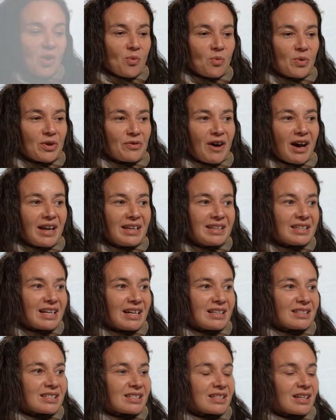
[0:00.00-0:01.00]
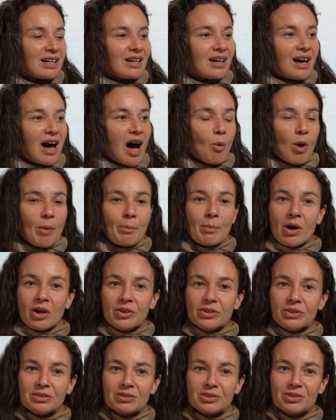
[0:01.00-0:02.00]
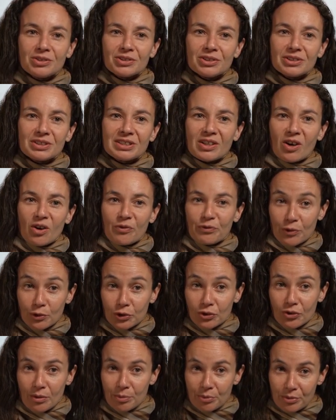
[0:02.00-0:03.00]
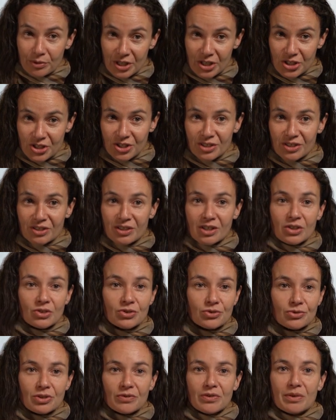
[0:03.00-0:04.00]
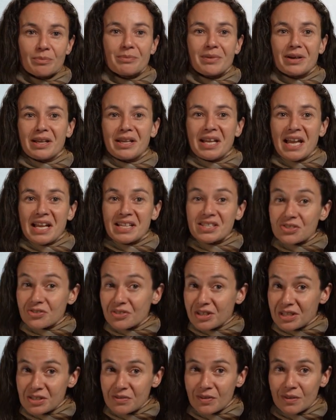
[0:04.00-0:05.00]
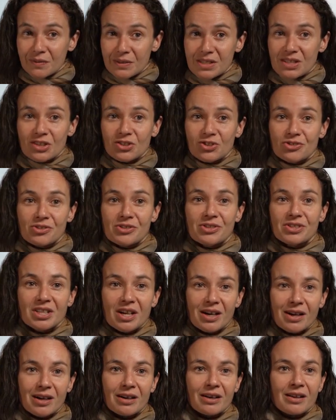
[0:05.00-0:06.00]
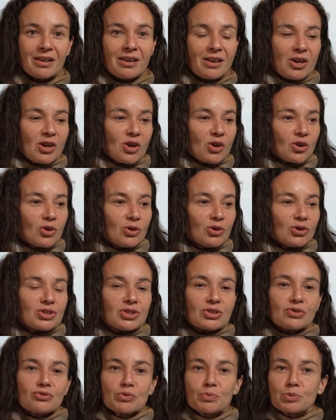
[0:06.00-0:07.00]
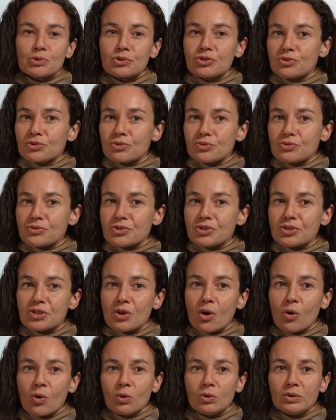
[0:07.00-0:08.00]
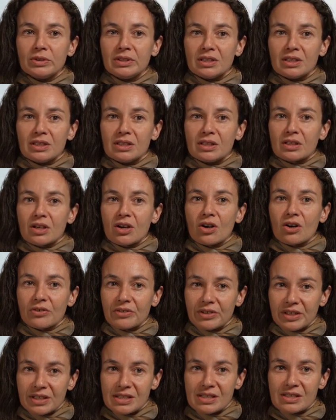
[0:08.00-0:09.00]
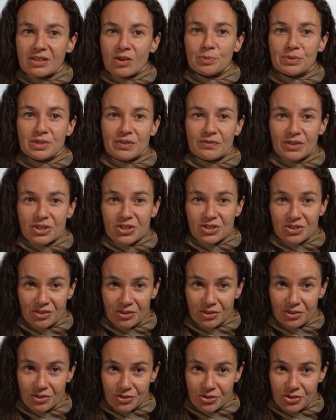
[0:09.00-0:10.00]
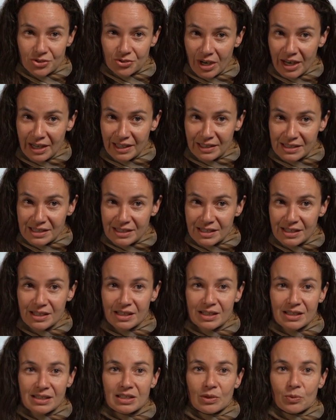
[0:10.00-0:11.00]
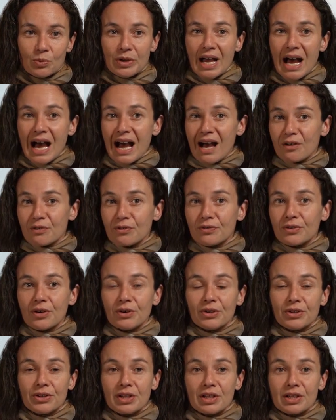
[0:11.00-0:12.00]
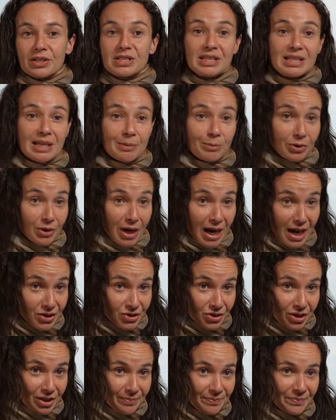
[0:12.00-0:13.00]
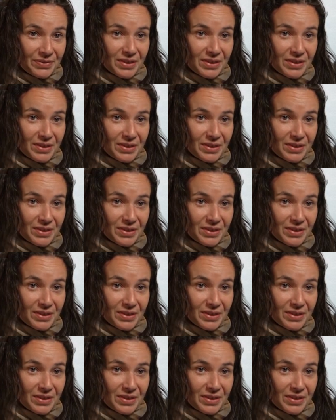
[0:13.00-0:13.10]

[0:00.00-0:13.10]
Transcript: We find that our model of photoevaporation driven by X-rays from the central star could reproduce all the current observational constraints that we have on TW Hydrae.